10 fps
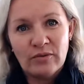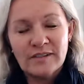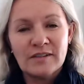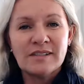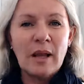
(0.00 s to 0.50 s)

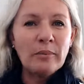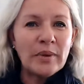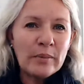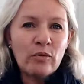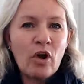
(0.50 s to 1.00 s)
So some
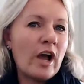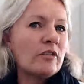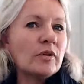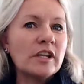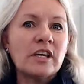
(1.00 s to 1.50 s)
people kind of
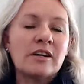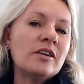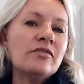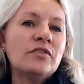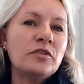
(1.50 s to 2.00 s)
really get
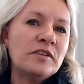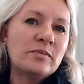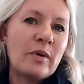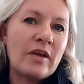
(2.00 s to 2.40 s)
confused by